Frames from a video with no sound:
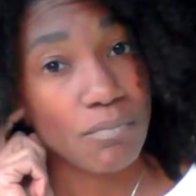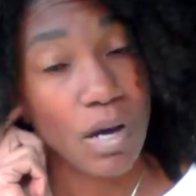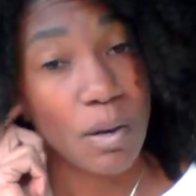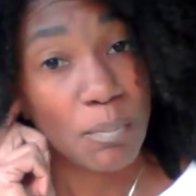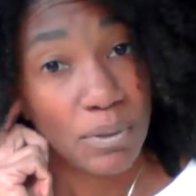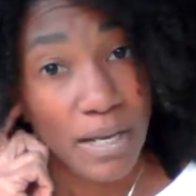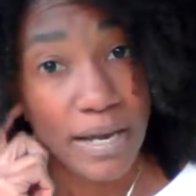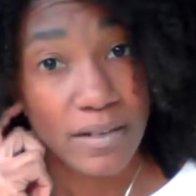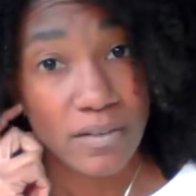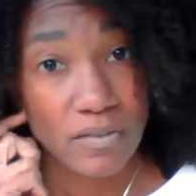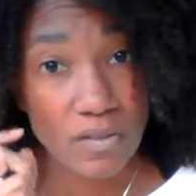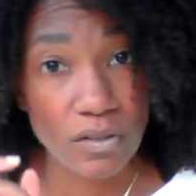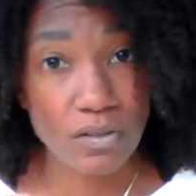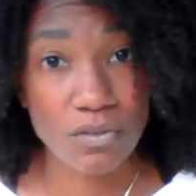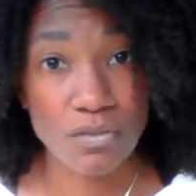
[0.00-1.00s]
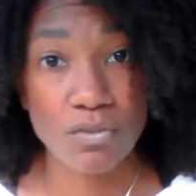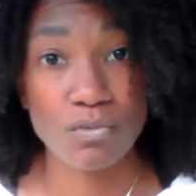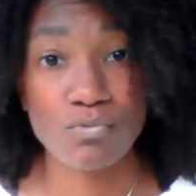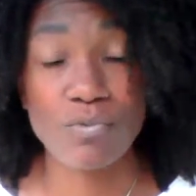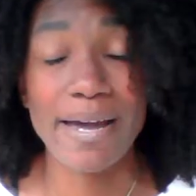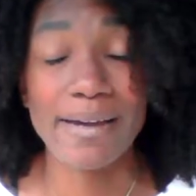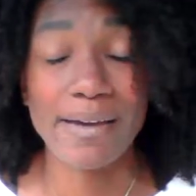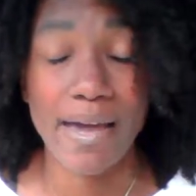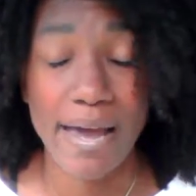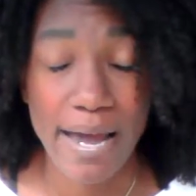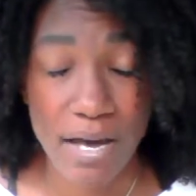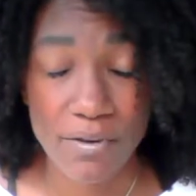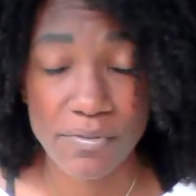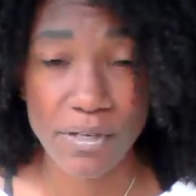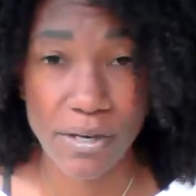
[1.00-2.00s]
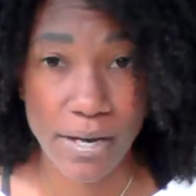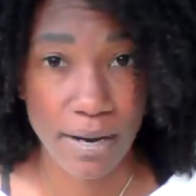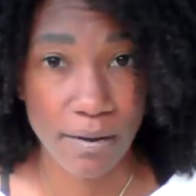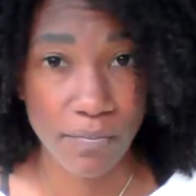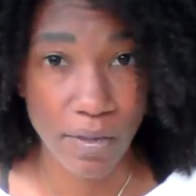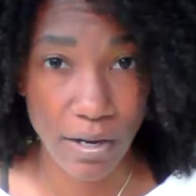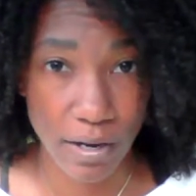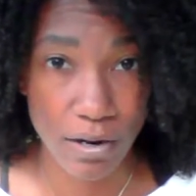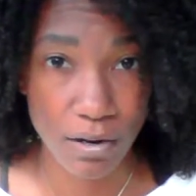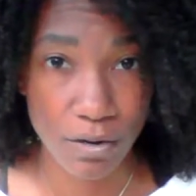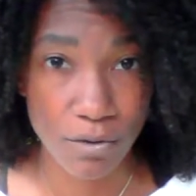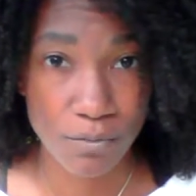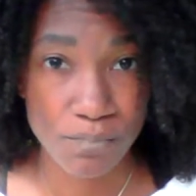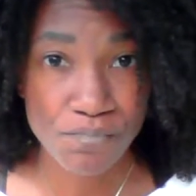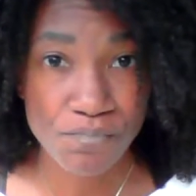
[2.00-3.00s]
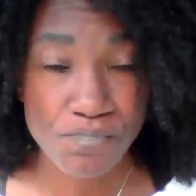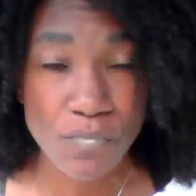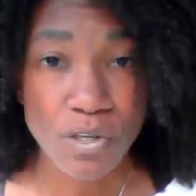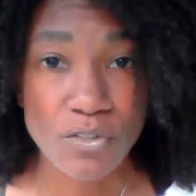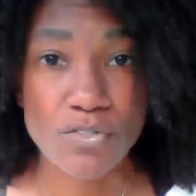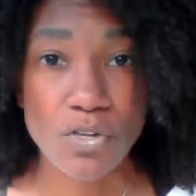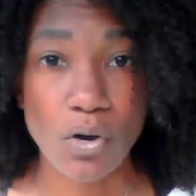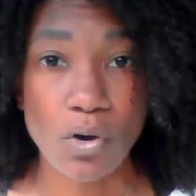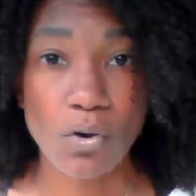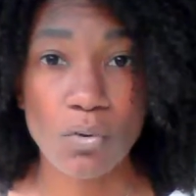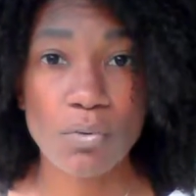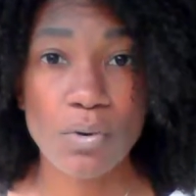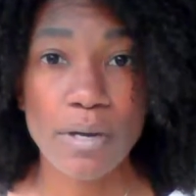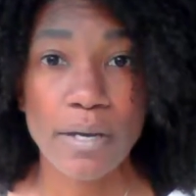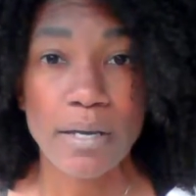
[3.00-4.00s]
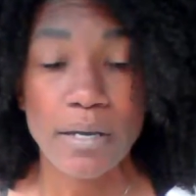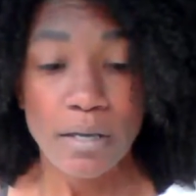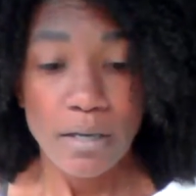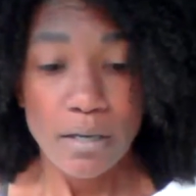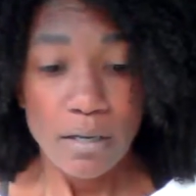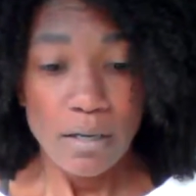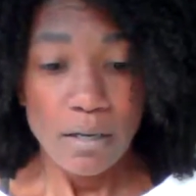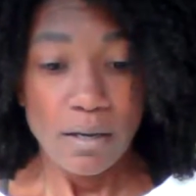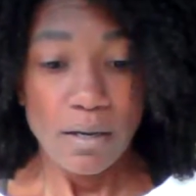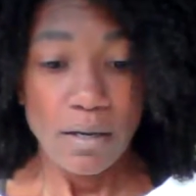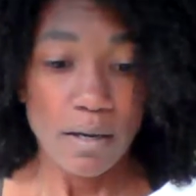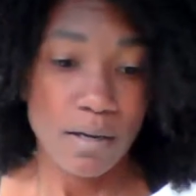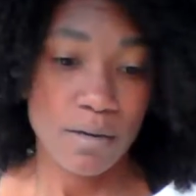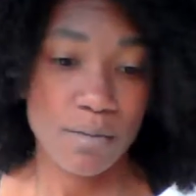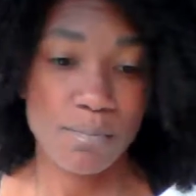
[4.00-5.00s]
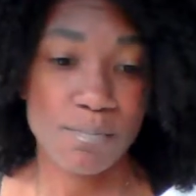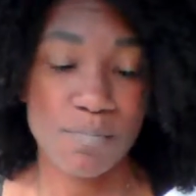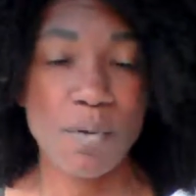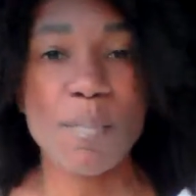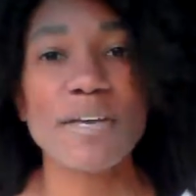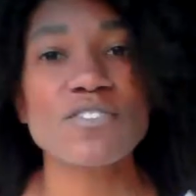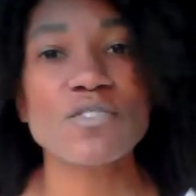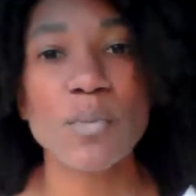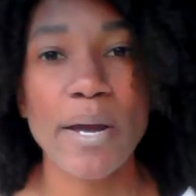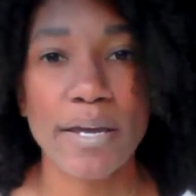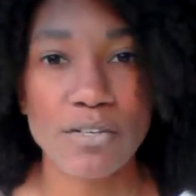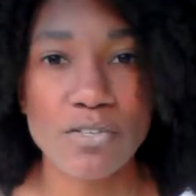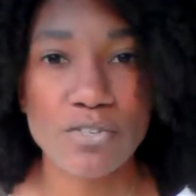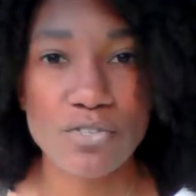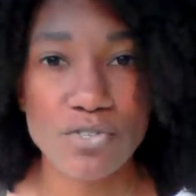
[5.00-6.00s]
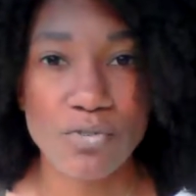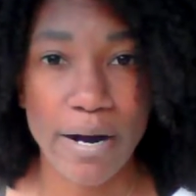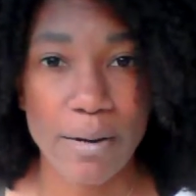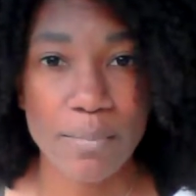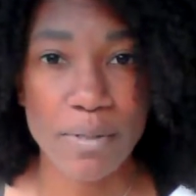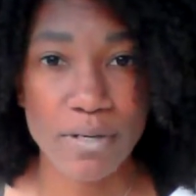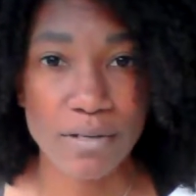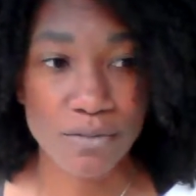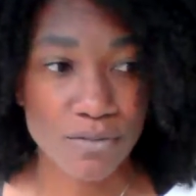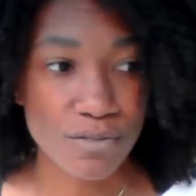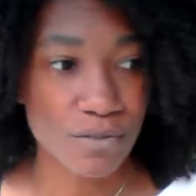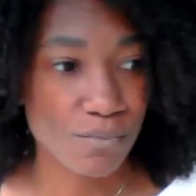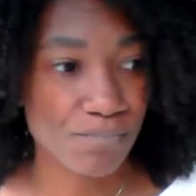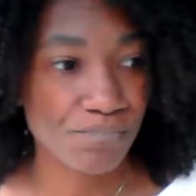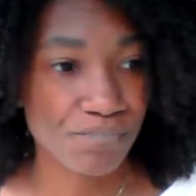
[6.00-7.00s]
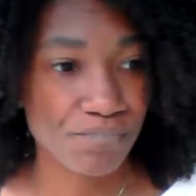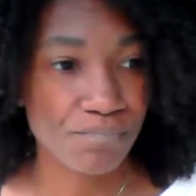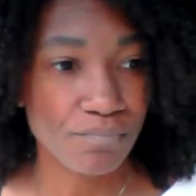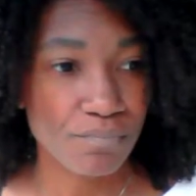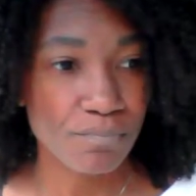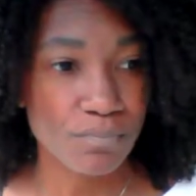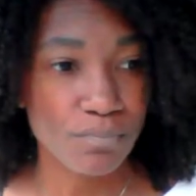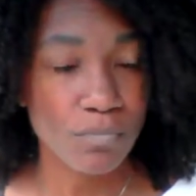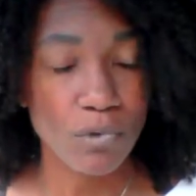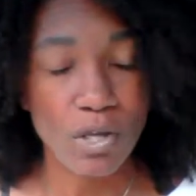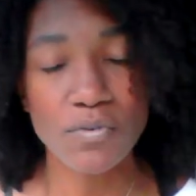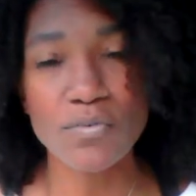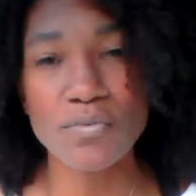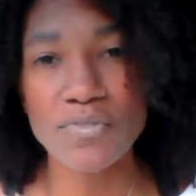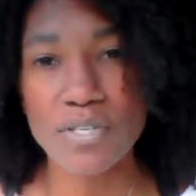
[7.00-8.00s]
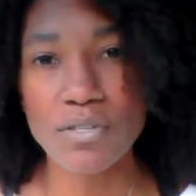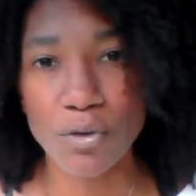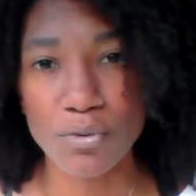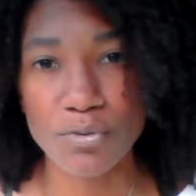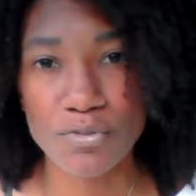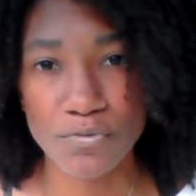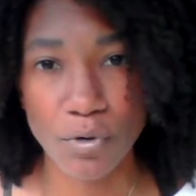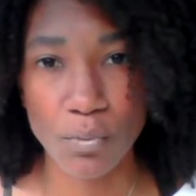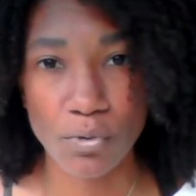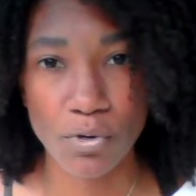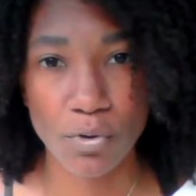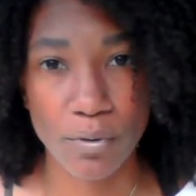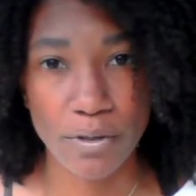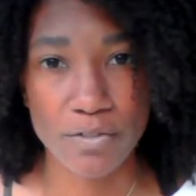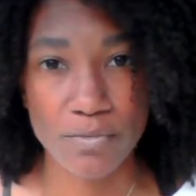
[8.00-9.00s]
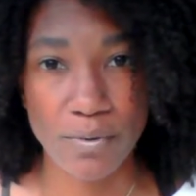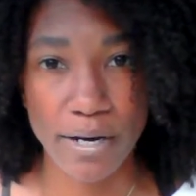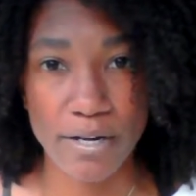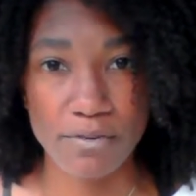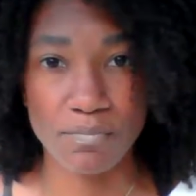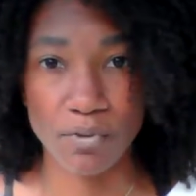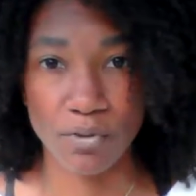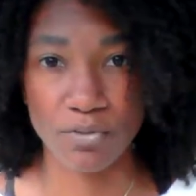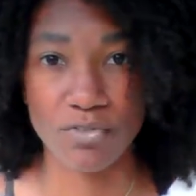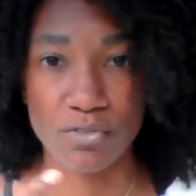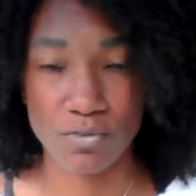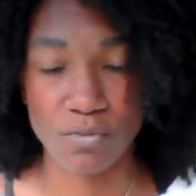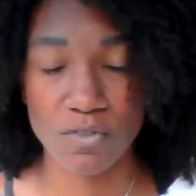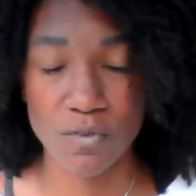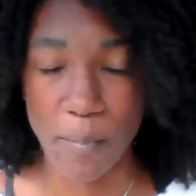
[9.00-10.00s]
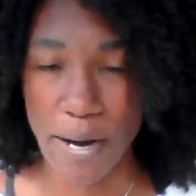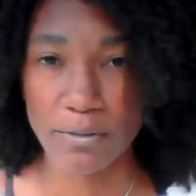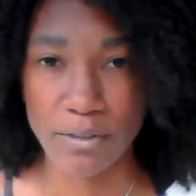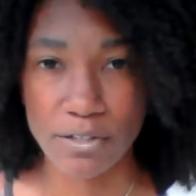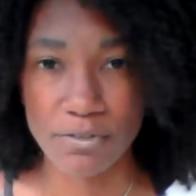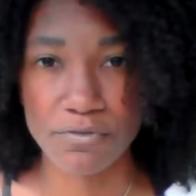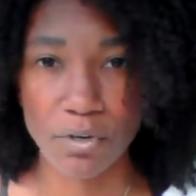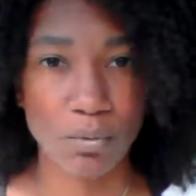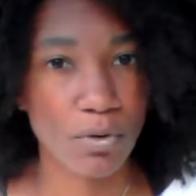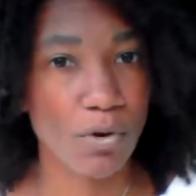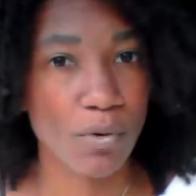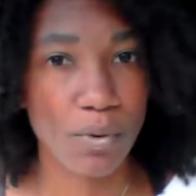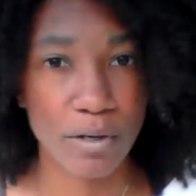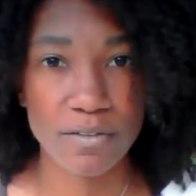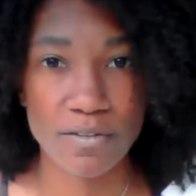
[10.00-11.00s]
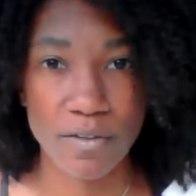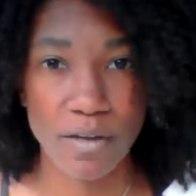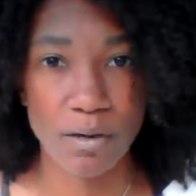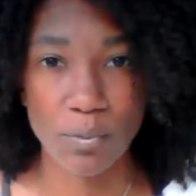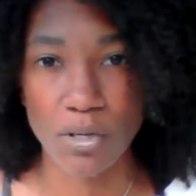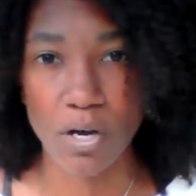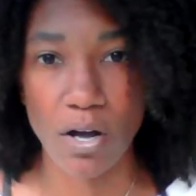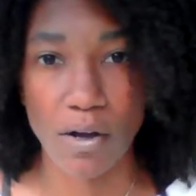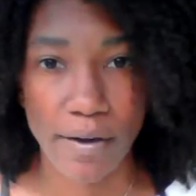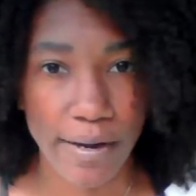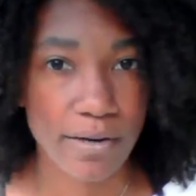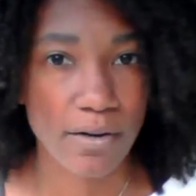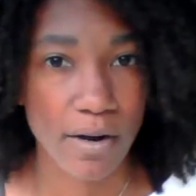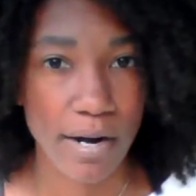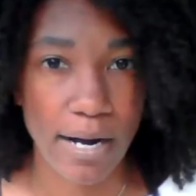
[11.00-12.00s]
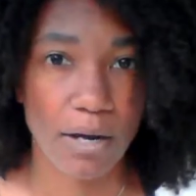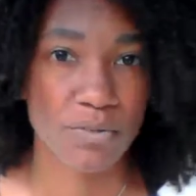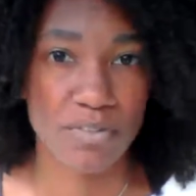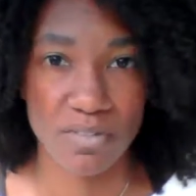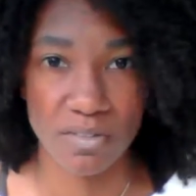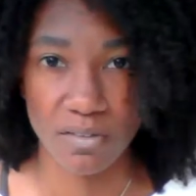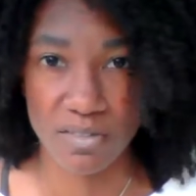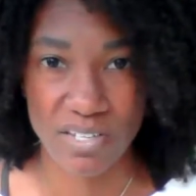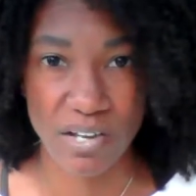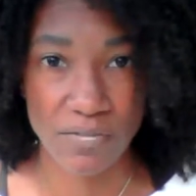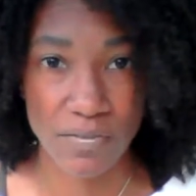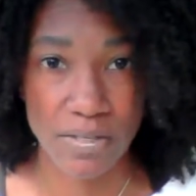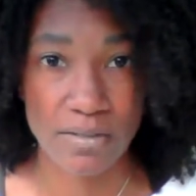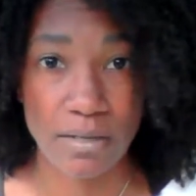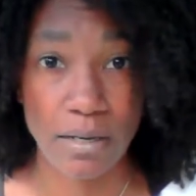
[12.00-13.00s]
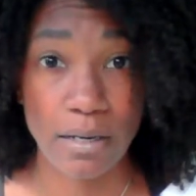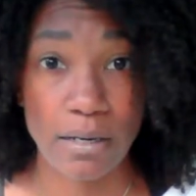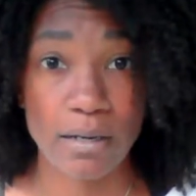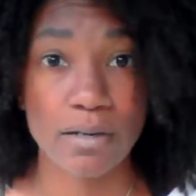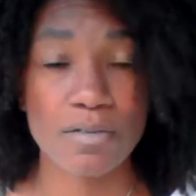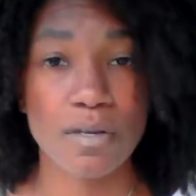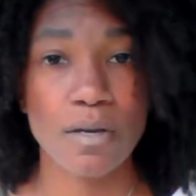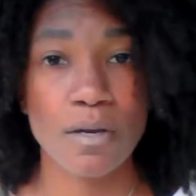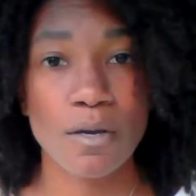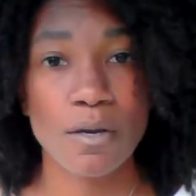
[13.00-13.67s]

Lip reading: appliances wreak havoc on the hair. So the best way I can describe it is, you've seen those phone cords, right? Those spirally phone cords that we all had in our houses in the 70s and 80s.